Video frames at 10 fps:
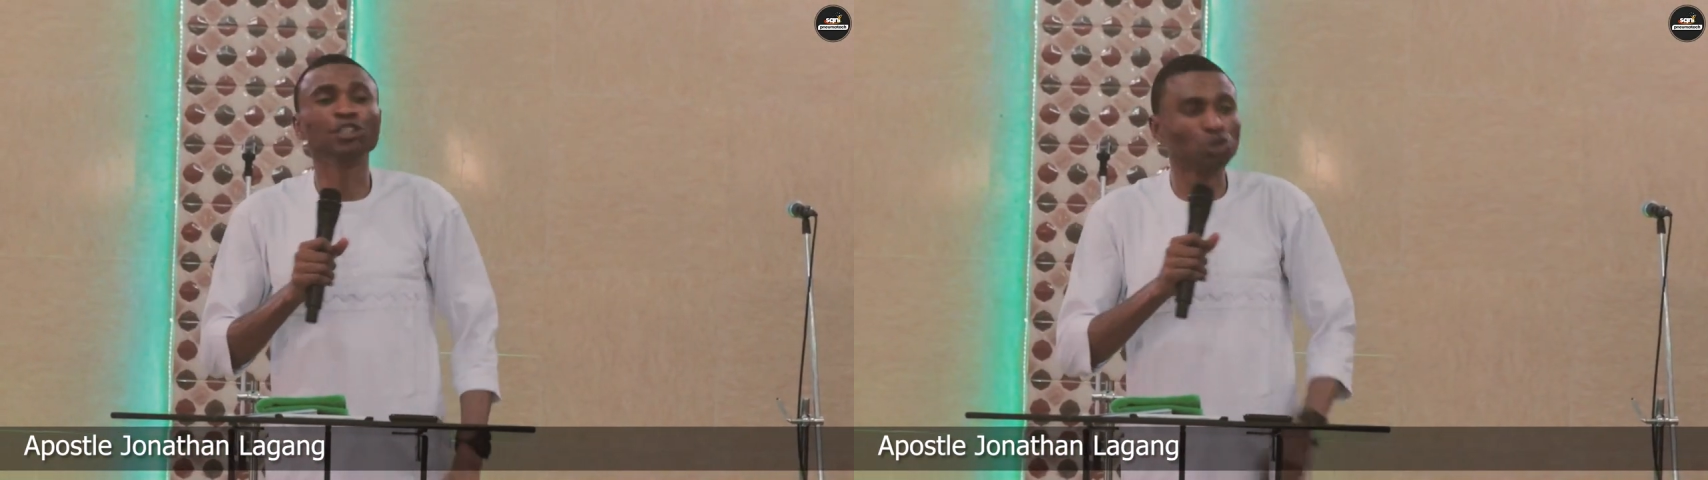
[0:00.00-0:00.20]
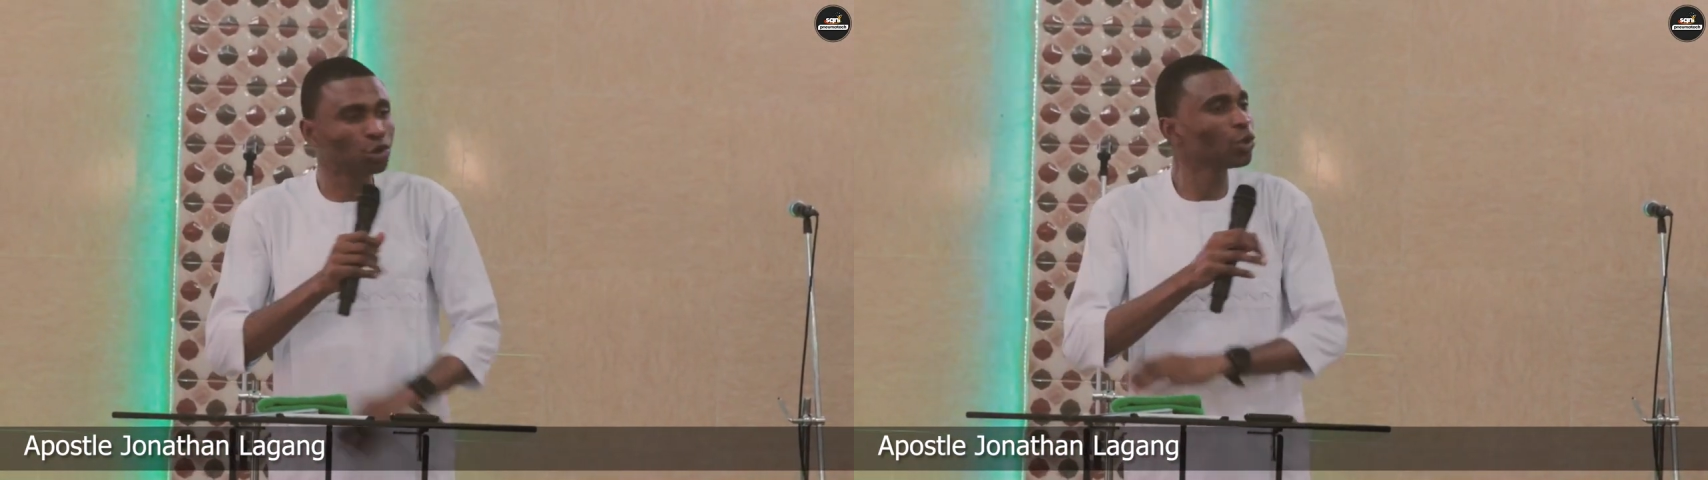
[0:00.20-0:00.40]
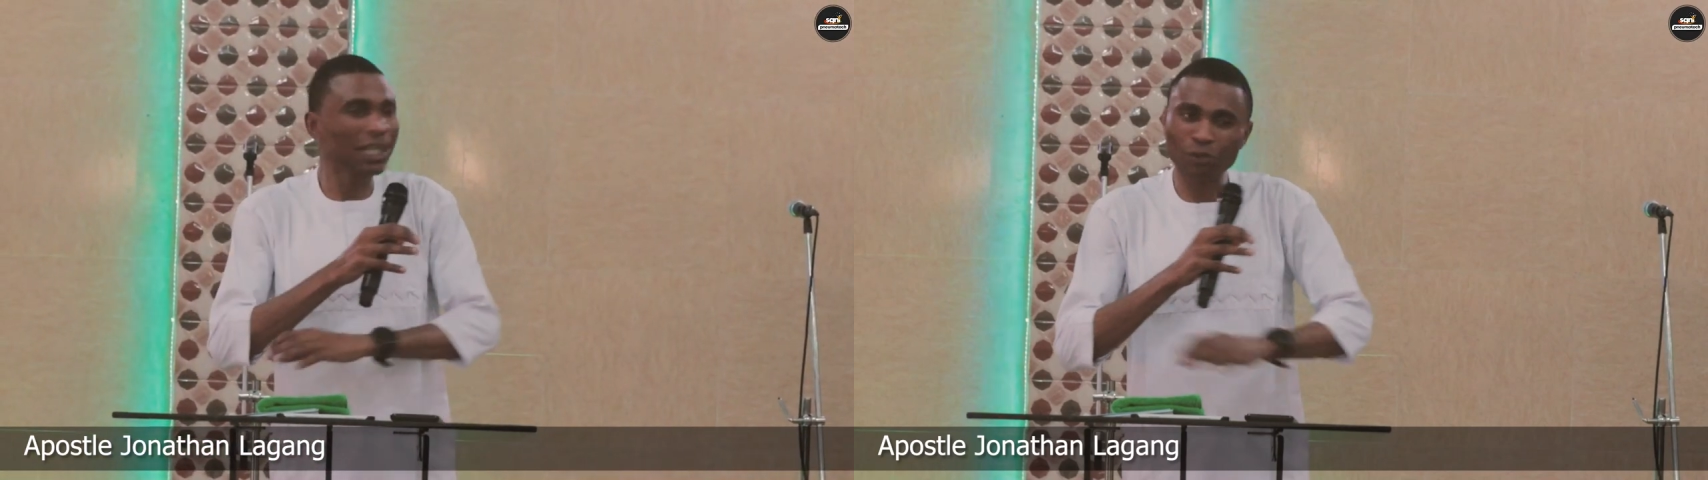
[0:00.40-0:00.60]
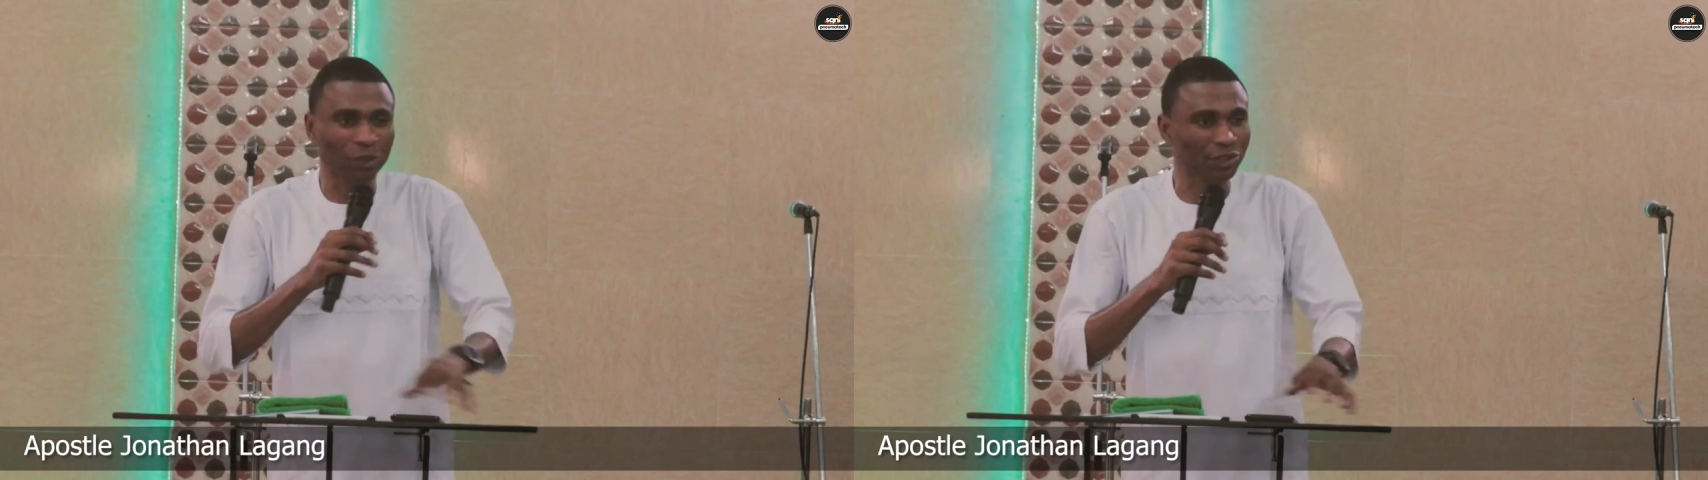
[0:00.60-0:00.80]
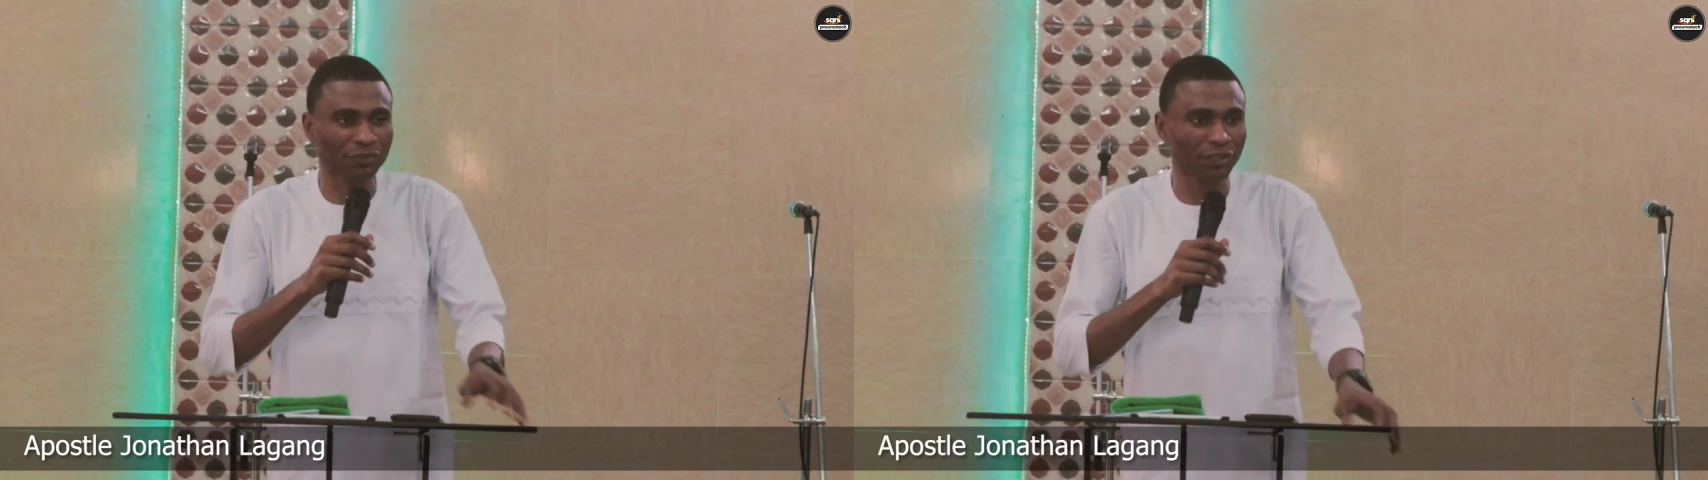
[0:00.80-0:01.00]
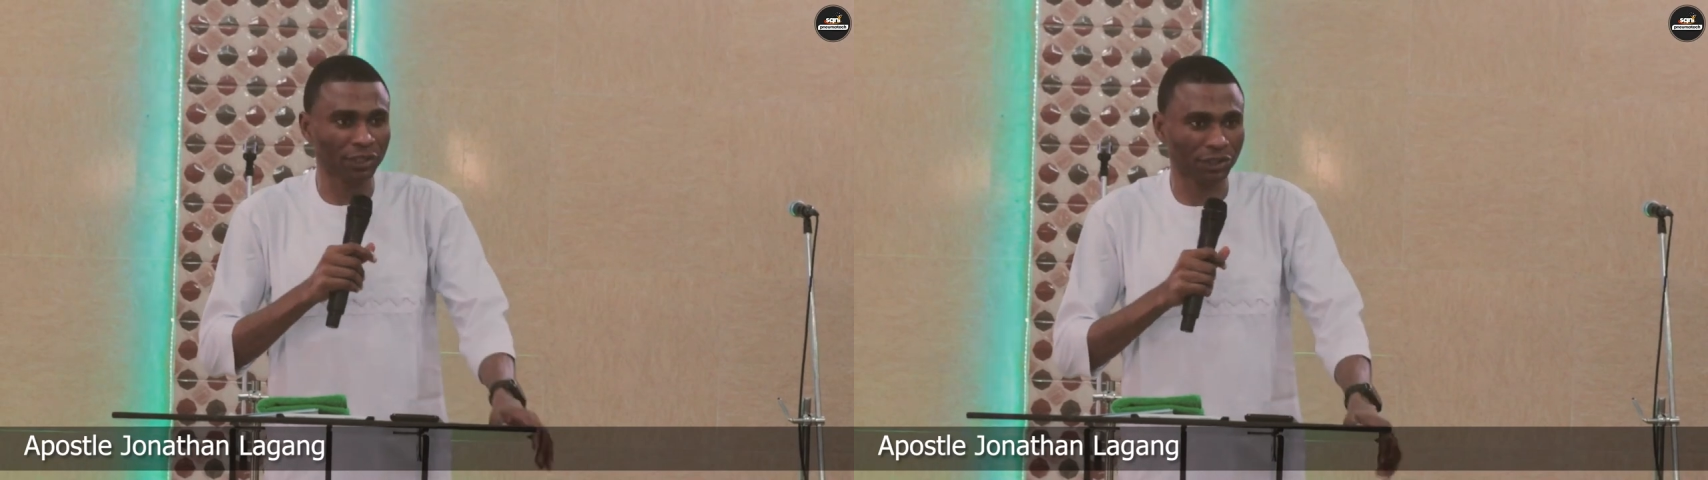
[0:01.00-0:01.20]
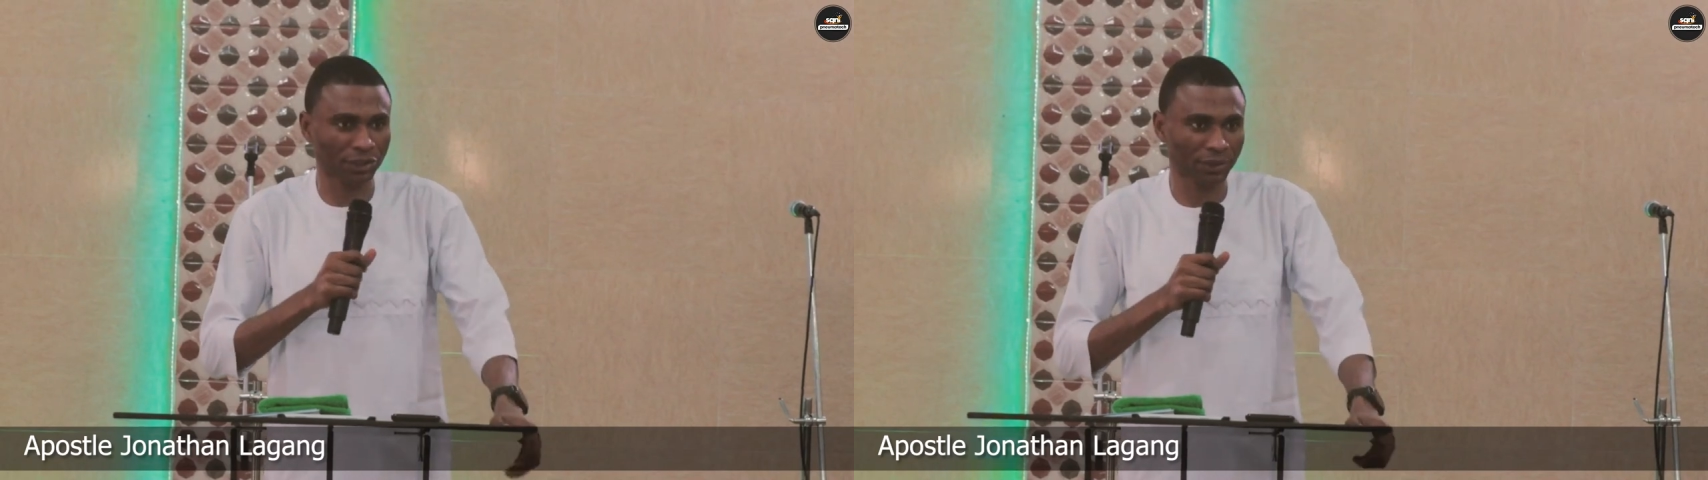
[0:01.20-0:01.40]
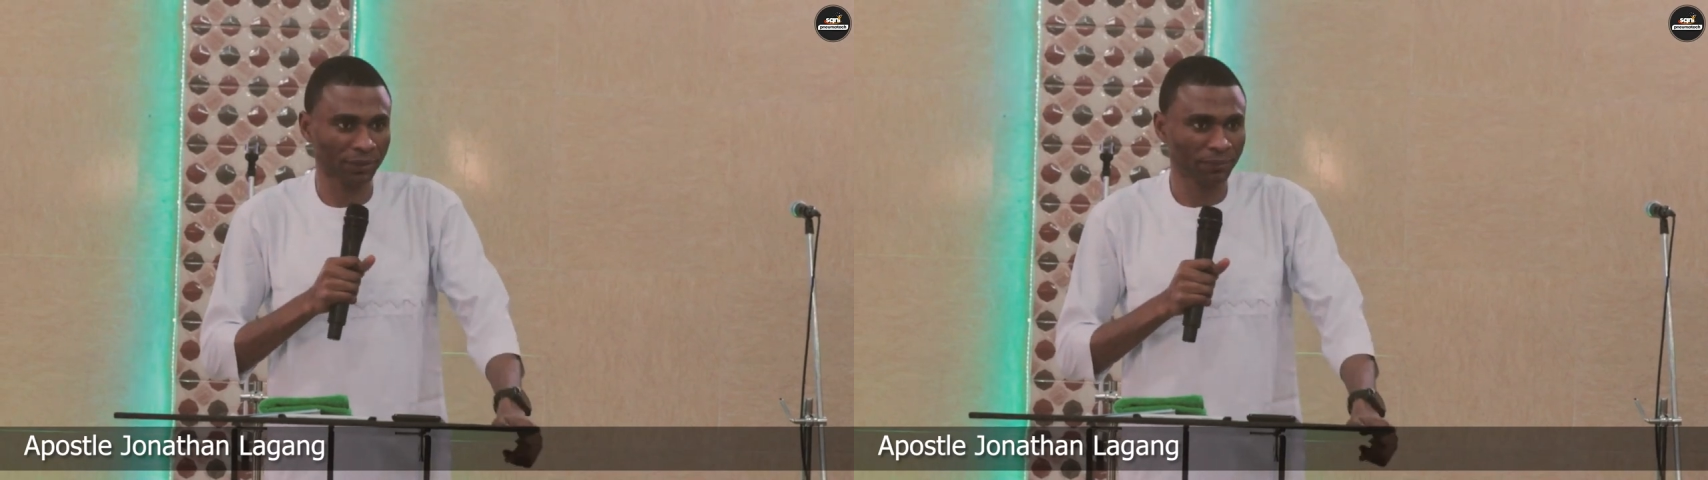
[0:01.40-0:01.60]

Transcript: it truly was finished.